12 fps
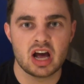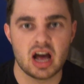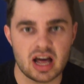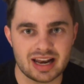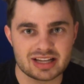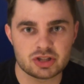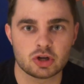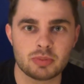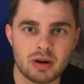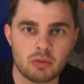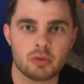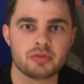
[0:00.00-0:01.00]
Uh, let's talk
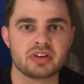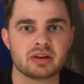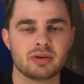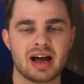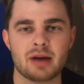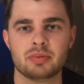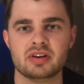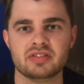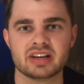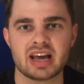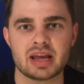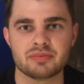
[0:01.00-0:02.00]
about what we think will happen in
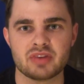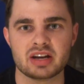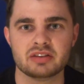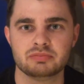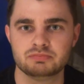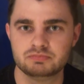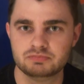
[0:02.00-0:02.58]
the game then.